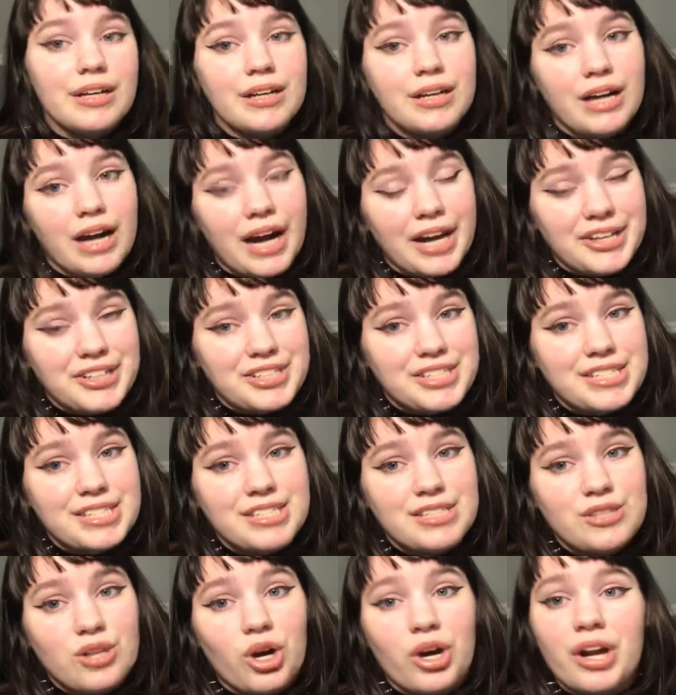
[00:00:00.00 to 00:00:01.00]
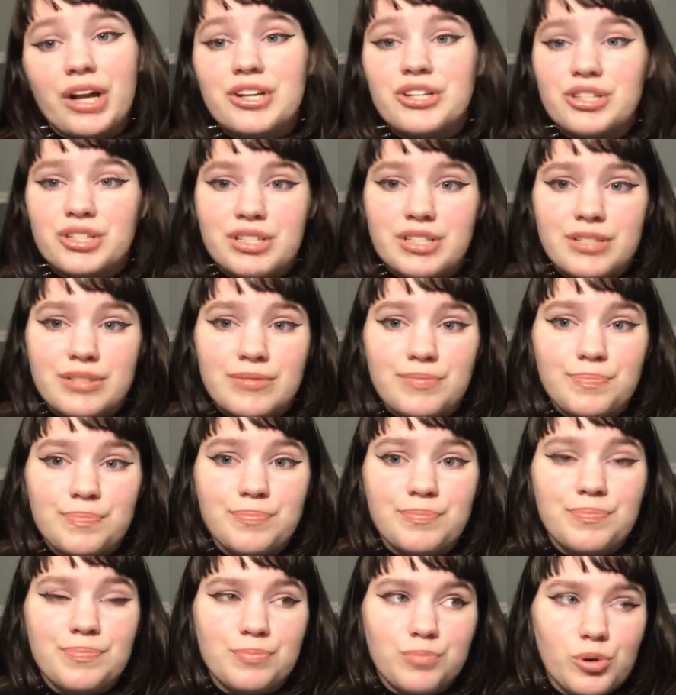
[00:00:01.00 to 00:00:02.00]
I just thought I should
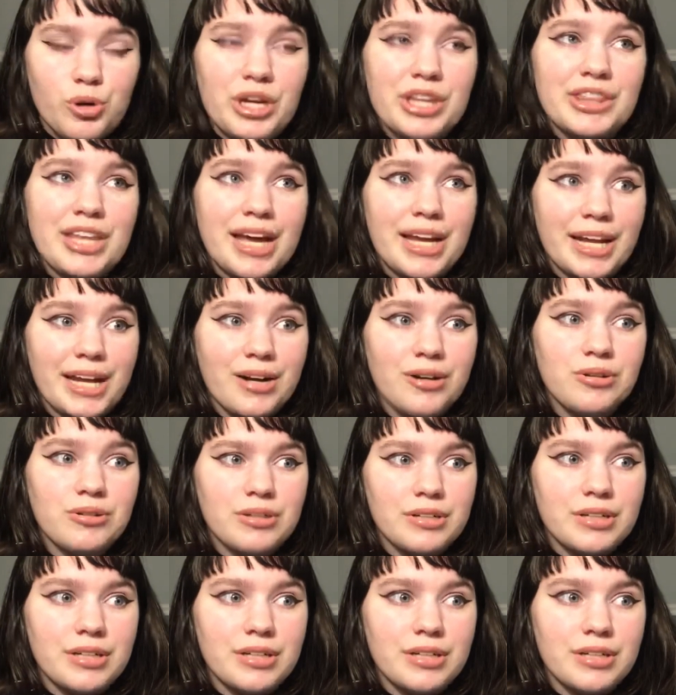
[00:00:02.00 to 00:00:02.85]
point that out.